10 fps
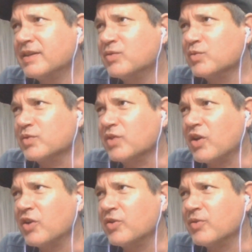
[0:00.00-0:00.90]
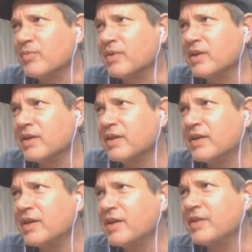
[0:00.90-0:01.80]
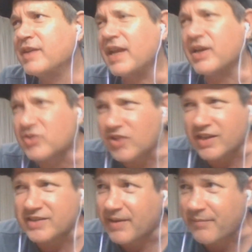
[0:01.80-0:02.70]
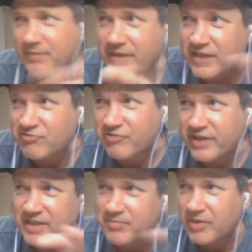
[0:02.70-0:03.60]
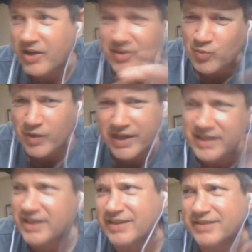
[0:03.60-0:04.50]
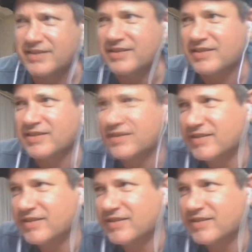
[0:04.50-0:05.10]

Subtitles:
This was home. That looks like something written by the witness.